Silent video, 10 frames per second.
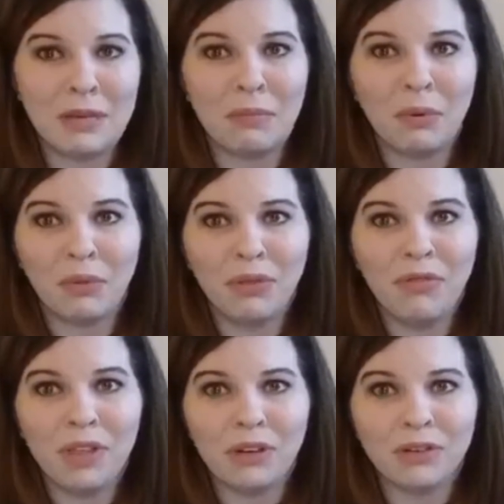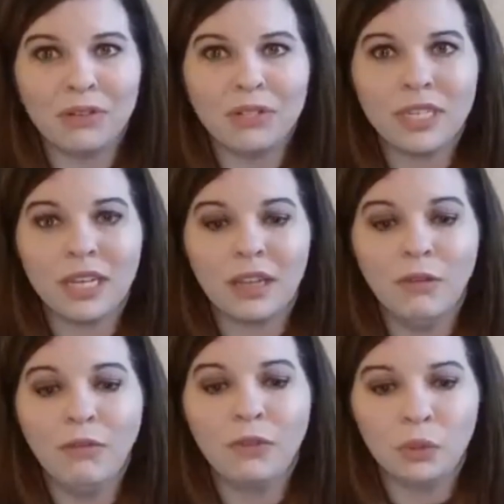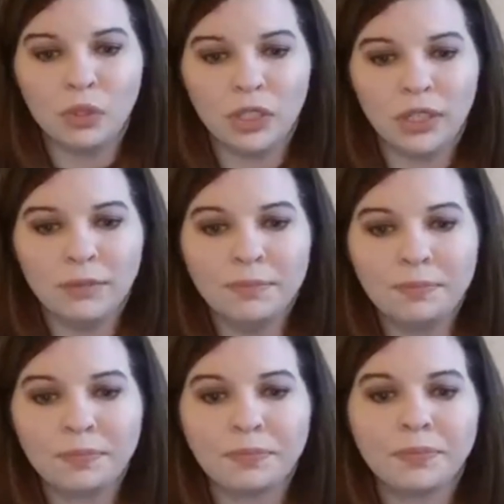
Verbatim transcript: to make both of those in the future.